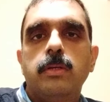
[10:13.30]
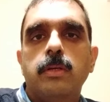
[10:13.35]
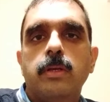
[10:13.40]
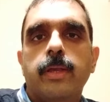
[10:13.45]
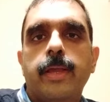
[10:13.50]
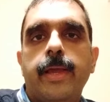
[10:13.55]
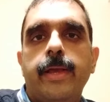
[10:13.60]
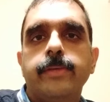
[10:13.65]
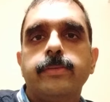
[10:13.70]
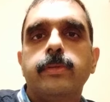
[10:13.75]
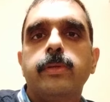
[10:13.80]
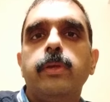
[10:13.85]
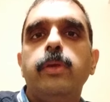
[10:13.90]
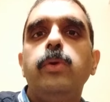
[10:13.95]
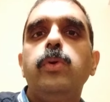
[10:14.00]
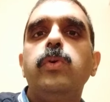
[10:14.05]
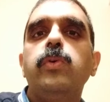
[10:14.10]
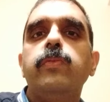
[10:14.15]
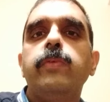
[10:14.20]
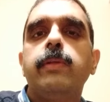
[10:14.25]
as
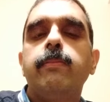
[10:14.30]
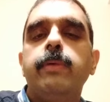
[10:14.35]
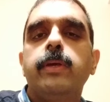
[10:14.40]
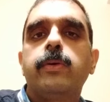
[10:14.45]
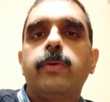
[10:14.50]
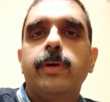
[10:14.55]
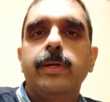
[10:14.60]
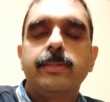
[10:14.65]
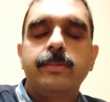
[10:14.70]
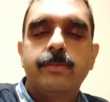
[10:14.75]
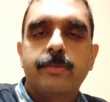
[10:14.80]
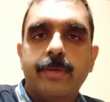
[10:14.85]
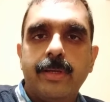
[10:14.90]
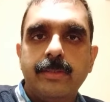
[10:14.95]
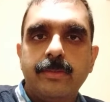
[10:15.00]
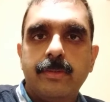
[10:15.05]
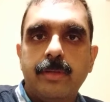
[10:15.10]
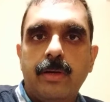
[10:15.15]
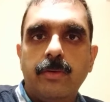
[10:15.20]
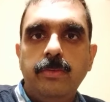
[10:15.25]
you will be quite
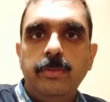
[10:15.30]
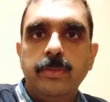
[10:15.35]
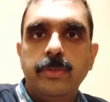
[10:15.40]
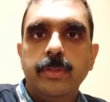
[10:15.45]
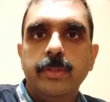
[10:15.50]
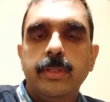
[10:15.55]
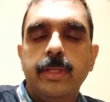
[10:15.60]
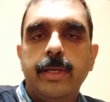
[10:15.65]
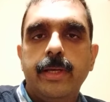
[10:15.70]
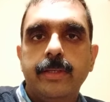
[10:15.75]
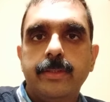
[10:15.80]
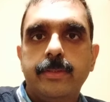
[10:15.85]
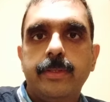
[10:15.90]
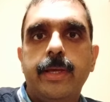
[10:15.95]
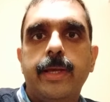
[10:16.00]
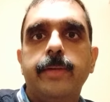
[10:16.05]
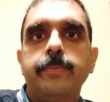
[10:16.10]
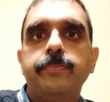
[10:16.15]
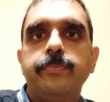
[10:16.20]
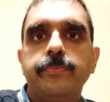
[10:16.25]
stressed out during the
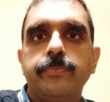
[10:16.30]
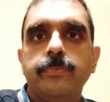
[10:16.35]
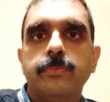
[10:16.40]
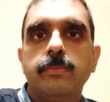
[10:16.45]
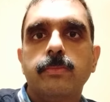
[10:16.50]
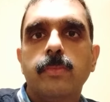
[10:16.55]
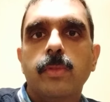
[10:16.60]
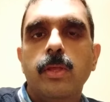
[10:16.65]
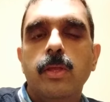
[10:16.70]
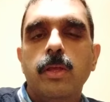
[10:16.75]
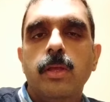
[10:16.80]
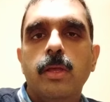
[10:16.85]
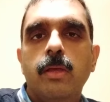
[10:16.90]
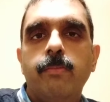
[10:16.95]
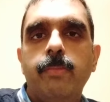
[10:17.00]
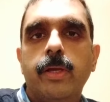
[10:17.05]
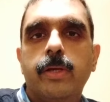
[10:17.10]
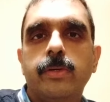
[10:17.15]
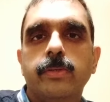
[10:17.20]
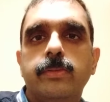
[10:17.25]
exam,
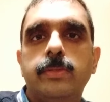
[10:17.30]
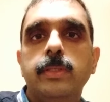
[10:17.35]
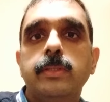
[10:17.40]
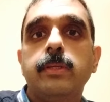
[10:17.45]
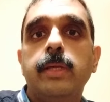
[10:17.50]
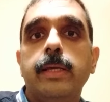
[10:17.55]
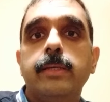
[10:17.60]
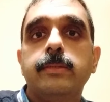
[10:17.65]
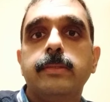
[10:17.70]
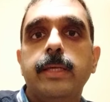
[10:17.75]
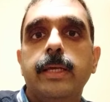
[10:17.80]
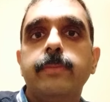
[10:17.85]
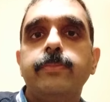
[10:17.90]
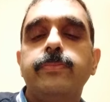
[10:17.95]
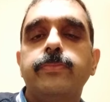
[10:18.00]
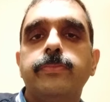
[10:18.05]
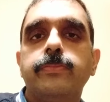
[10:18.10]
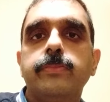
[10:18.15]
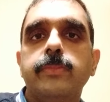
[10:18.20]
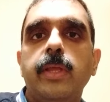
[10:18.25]
because this exam
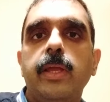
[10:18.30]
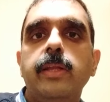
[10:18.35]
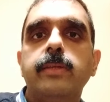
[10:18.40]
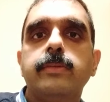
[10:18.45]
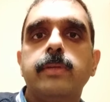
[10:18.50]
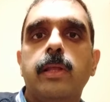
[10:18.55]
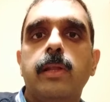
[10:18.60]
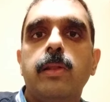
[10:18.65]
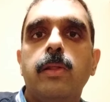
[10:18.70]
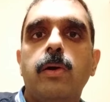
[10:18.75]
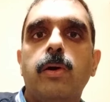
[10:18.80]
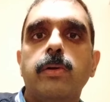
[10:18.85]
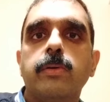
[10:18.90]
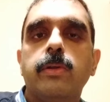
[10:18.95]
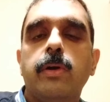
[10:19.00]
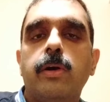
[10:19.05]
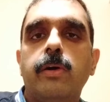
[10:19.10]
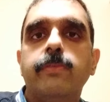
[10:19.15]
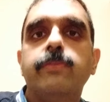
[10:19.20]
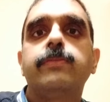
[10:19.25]
needs a lot
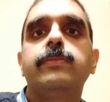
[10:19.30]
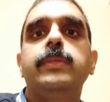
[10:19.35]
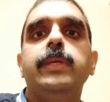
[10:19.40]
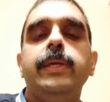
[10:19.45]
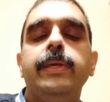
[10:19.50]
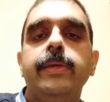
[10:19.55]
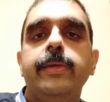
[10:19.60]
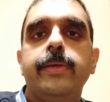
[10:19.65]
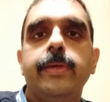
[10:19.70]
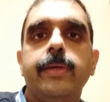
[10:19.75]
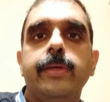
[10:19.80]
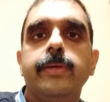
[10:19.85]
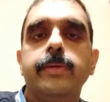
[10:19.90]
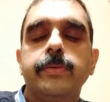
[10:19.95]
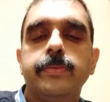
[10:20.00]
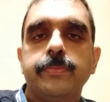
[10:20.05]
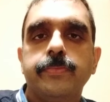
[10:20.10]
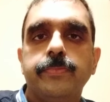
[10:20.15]
of thinking.